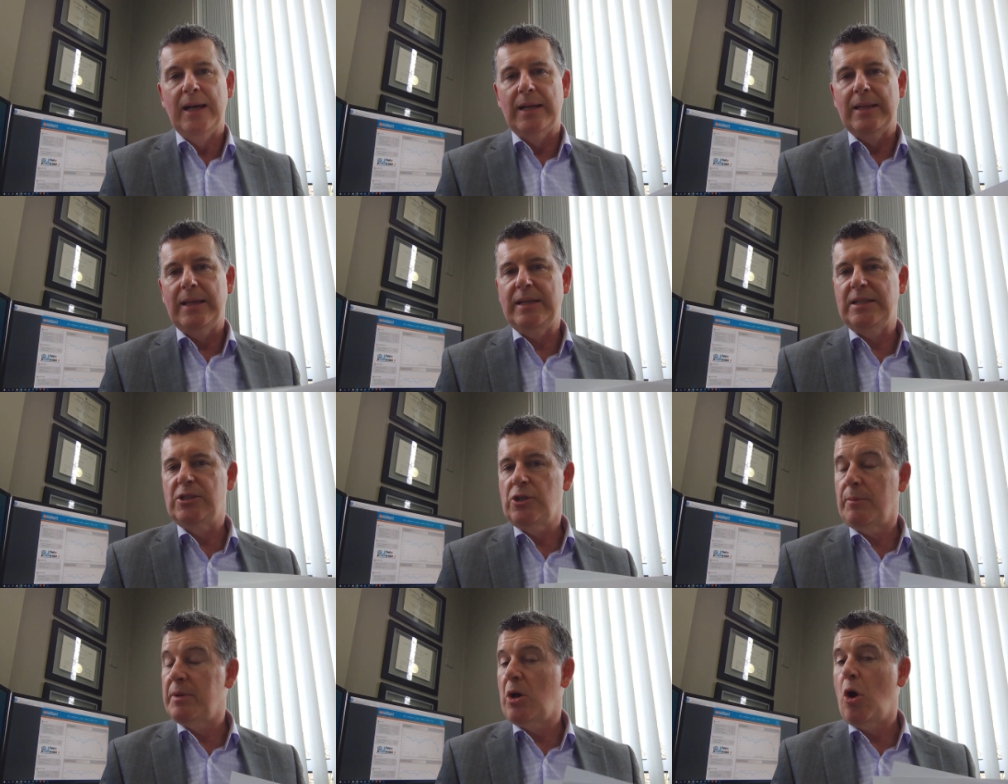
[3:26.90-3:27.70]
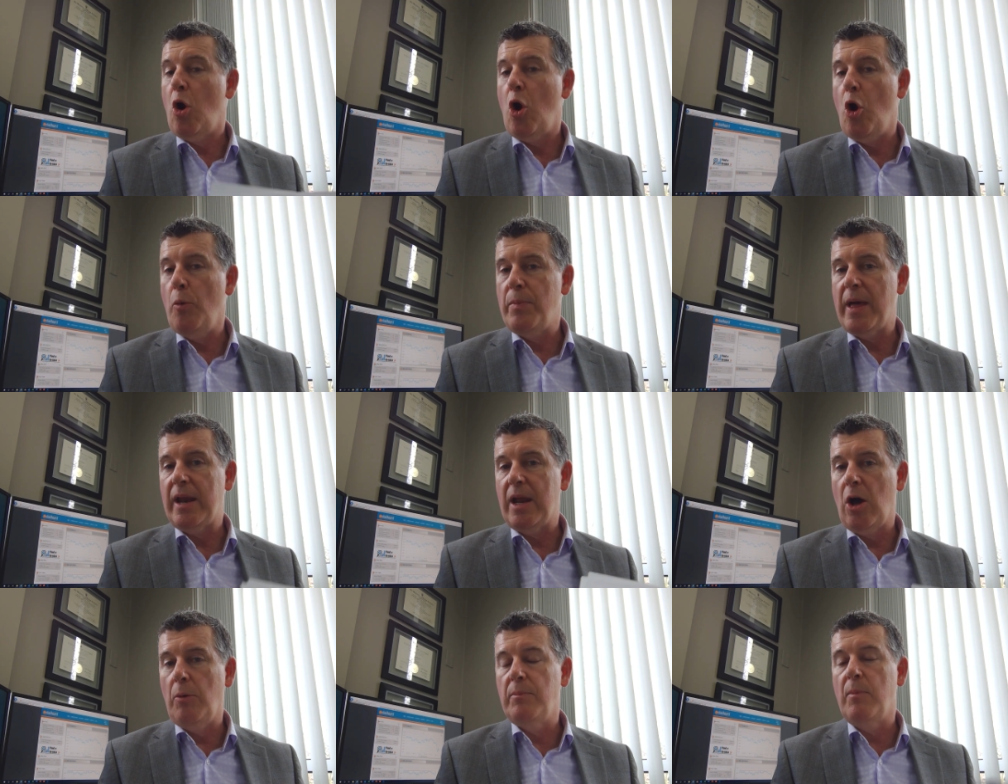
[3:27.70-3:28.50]
Ladies and gentlemen, I hope that
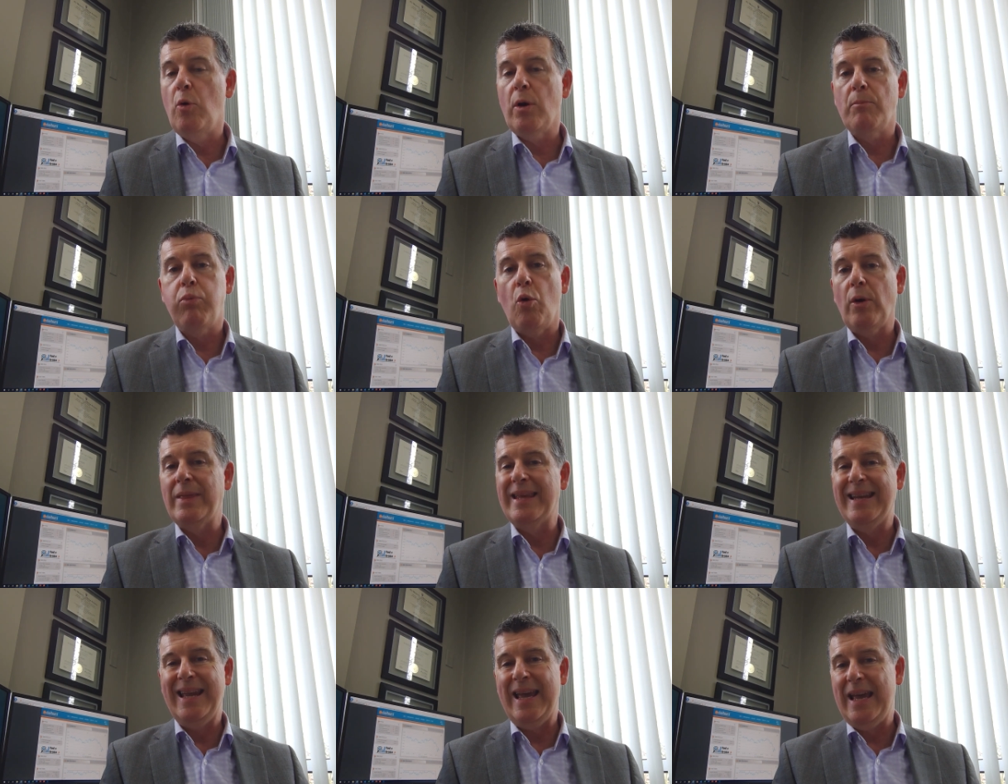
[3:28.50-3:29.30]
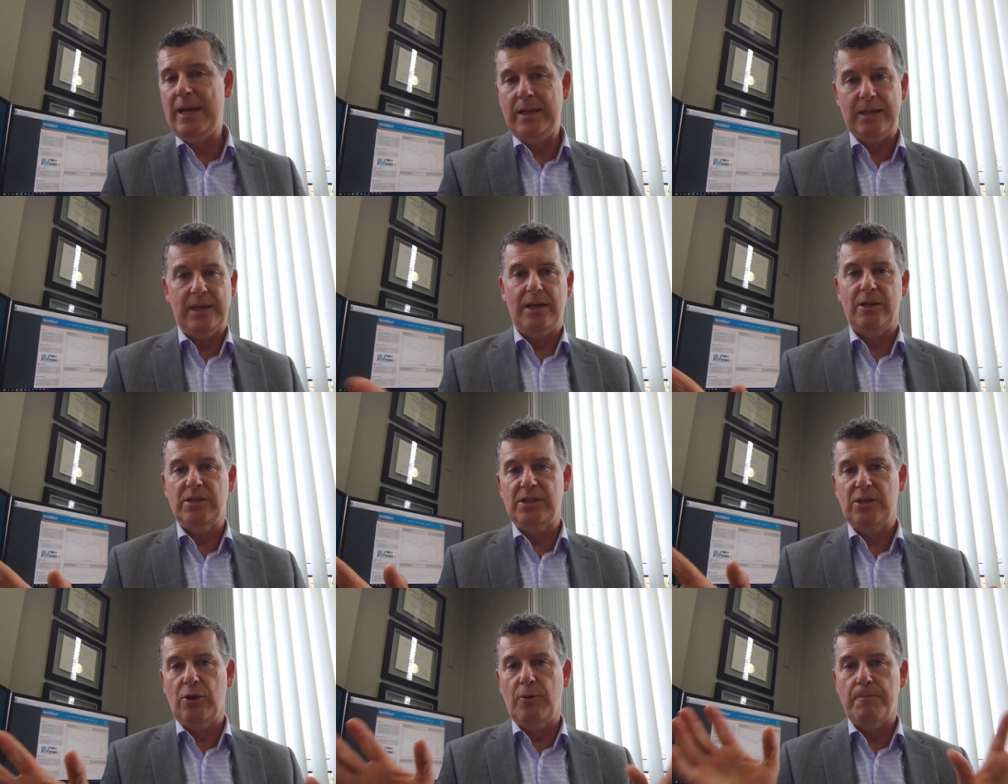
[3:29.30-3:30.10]
helped. More important than anything
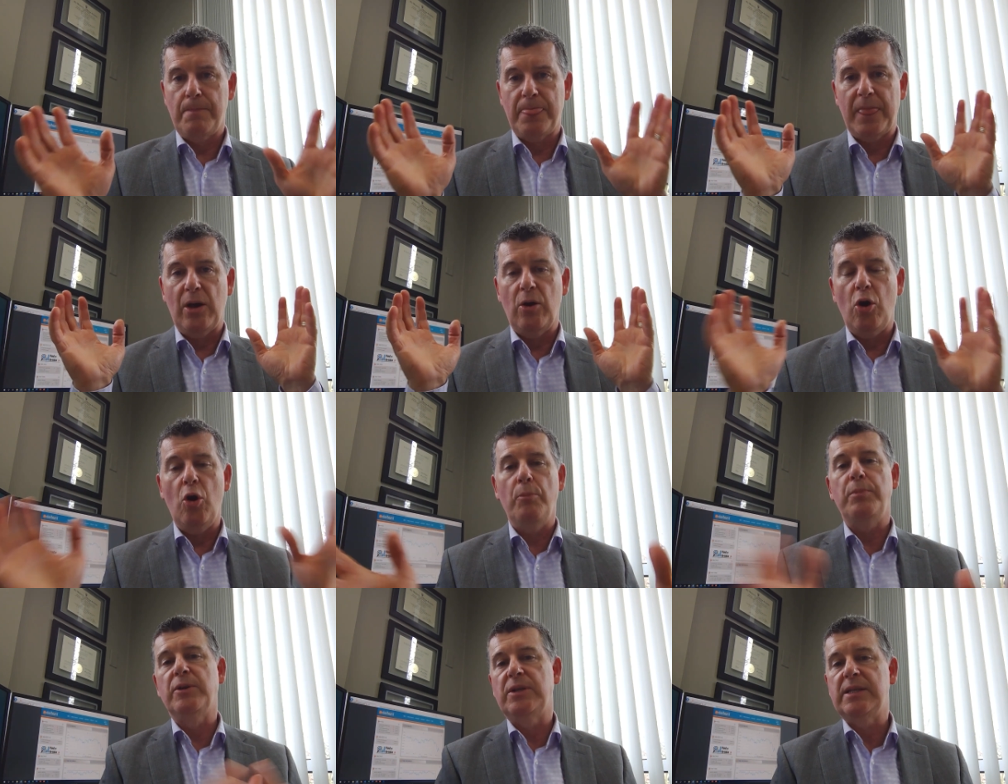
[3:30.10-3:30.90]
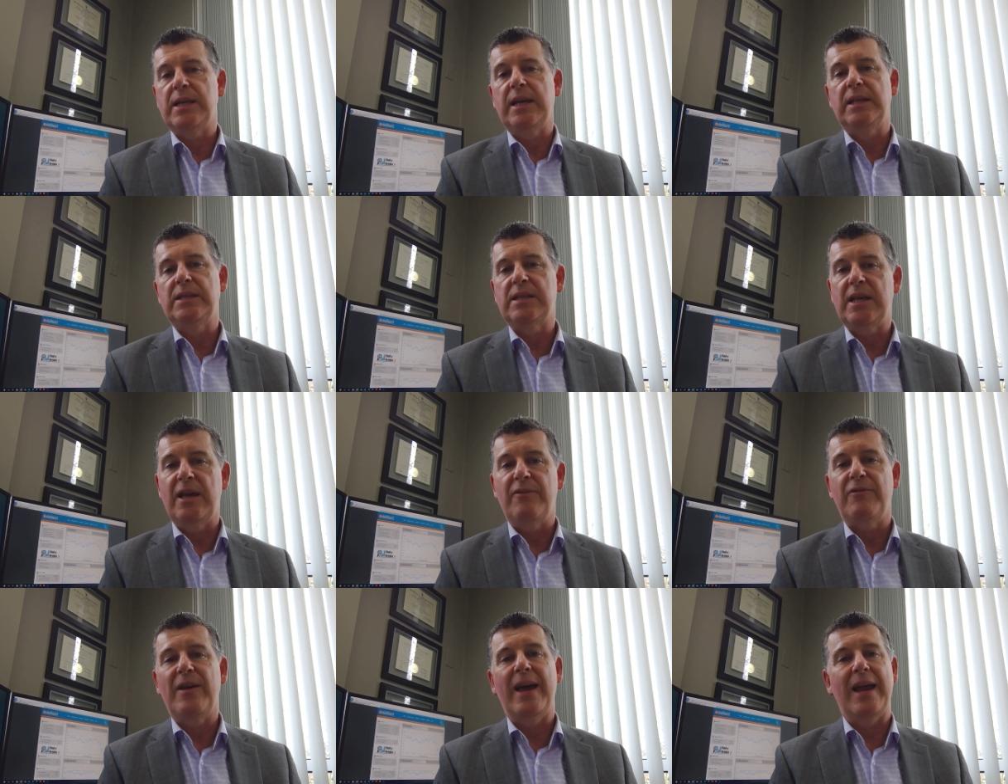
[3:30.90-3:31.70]
else, though, I hope you're staying
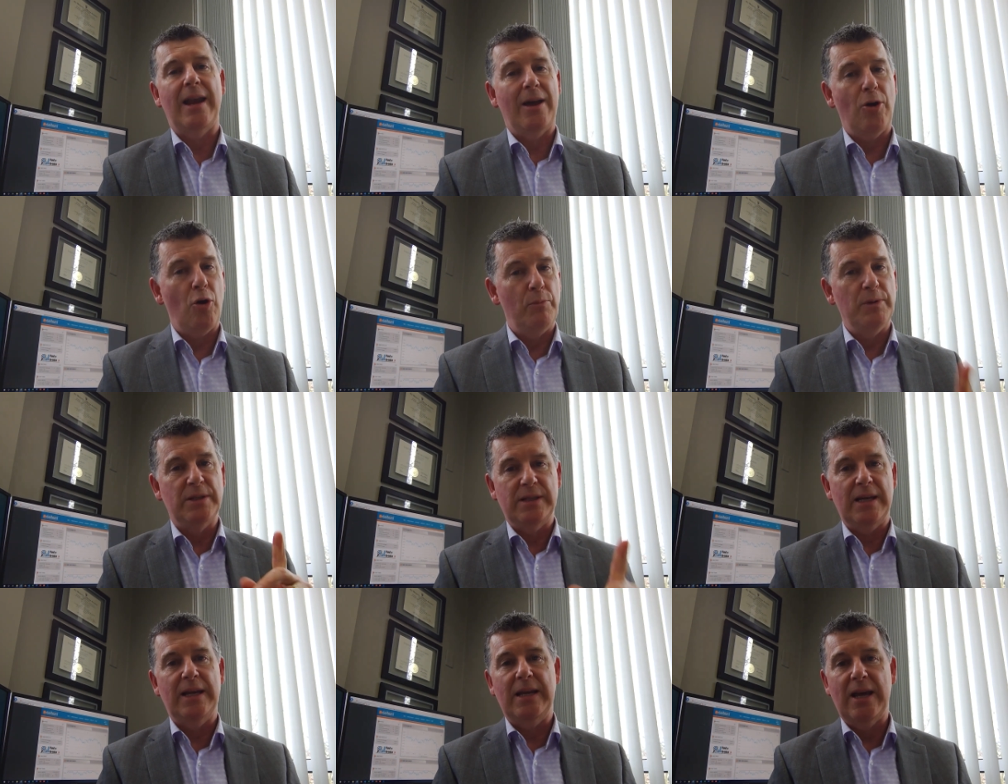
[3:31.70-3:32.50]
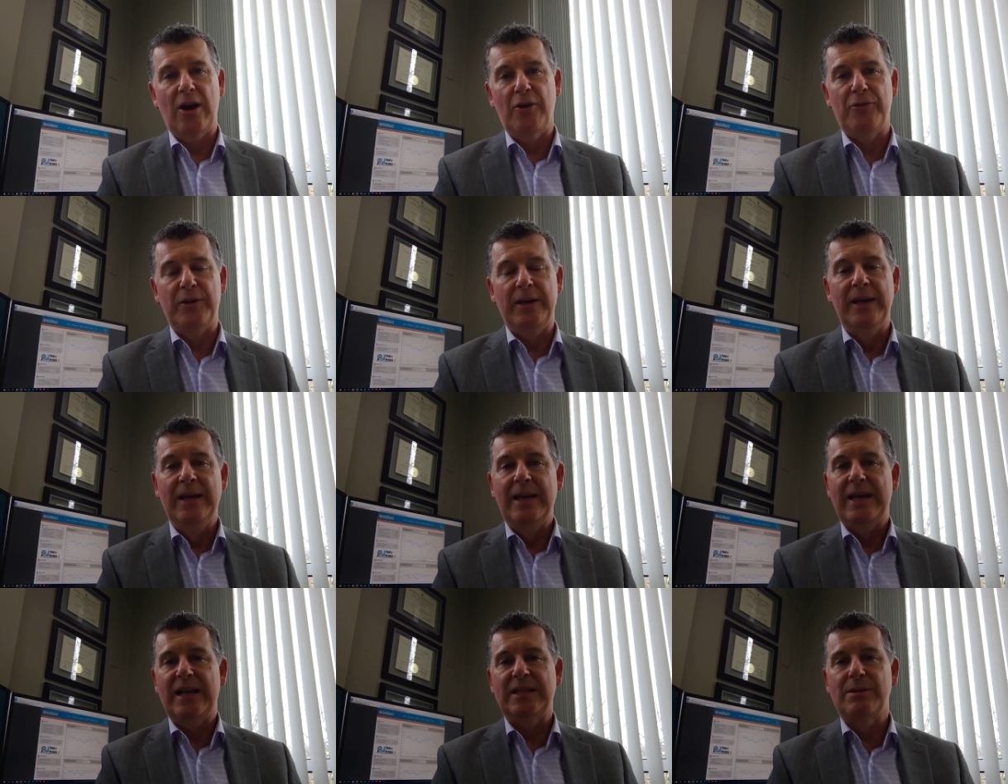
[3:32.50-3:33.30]
safe, and I hope you're staying healthy.
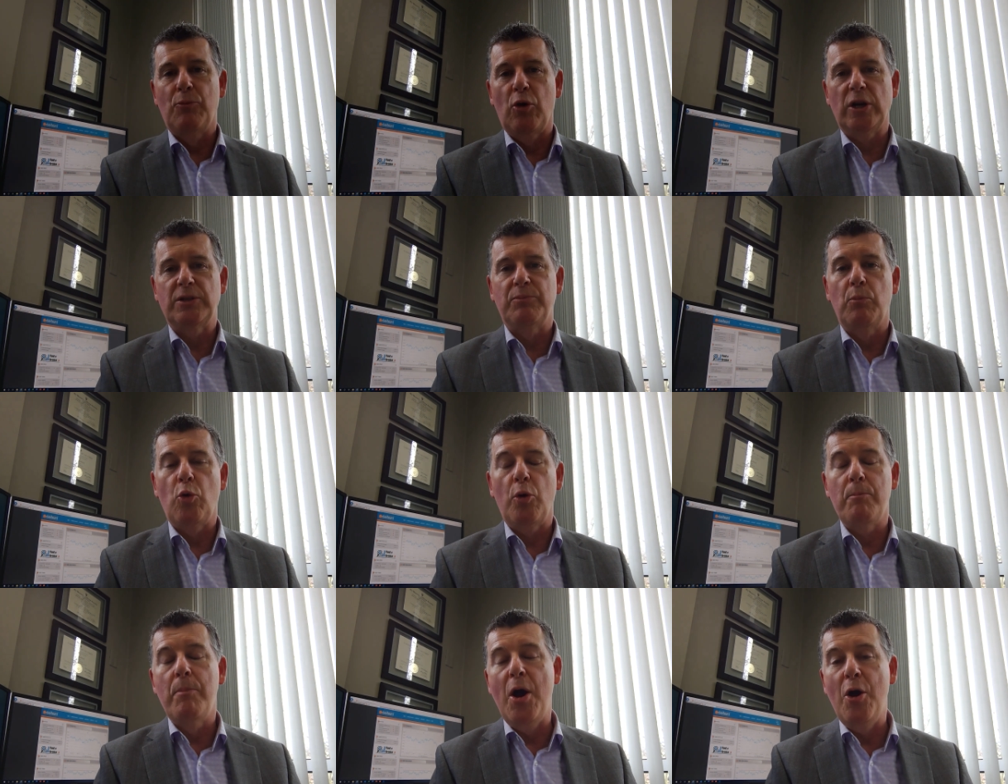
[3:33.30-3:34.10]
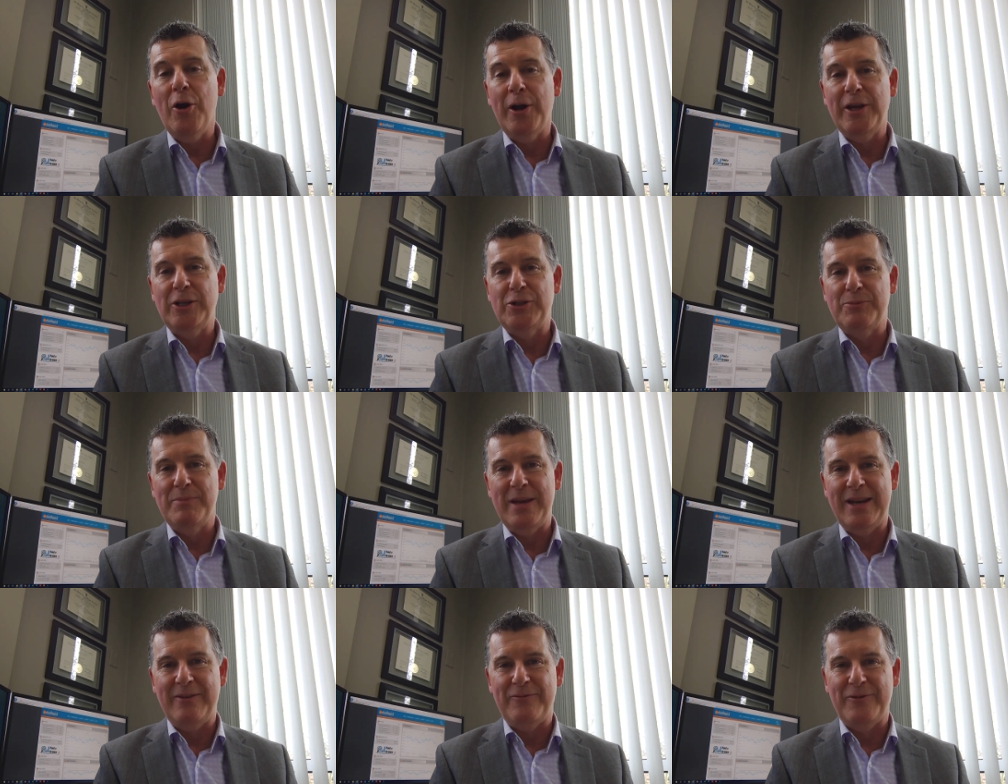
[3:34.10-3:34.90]
That's the Mortgage
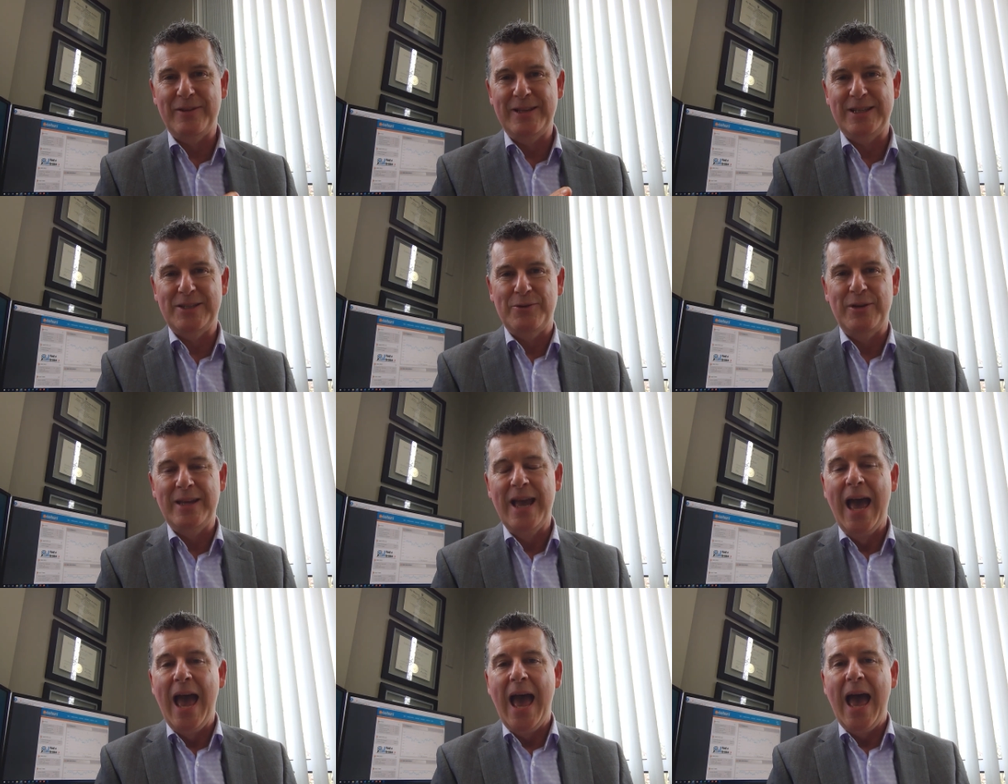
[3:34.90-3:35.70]
Minute for this week.